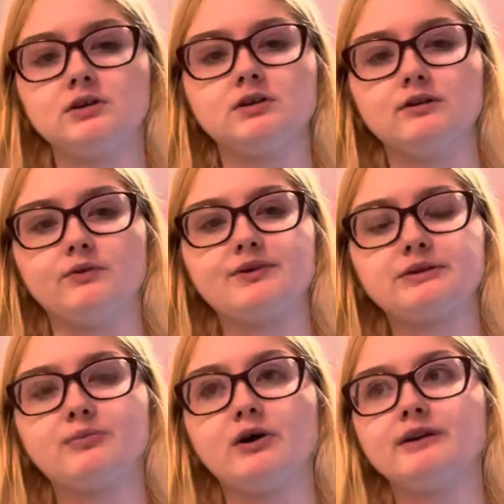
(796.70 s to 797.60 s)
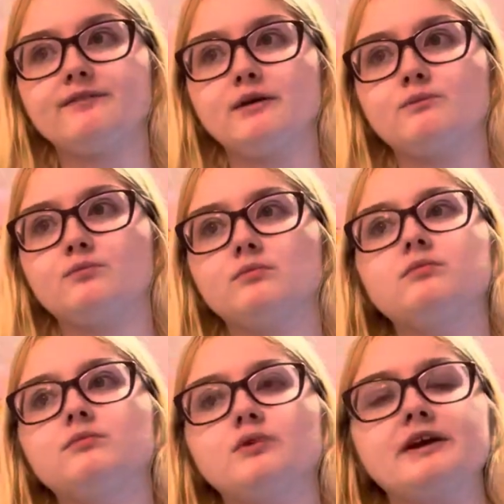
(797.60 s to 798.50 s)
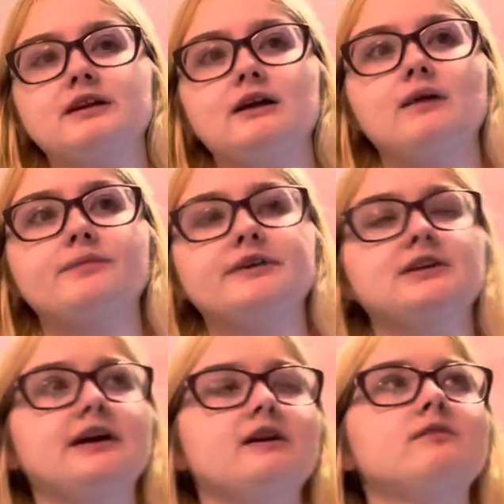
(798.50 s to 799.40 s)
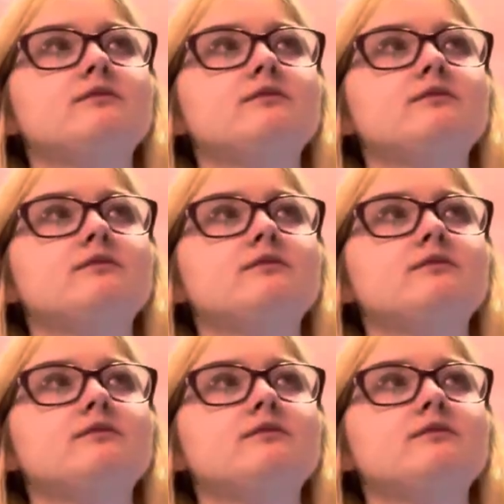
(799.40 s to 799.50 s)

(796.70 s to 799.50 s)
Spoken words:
then what was the point of them breaking up? It's like,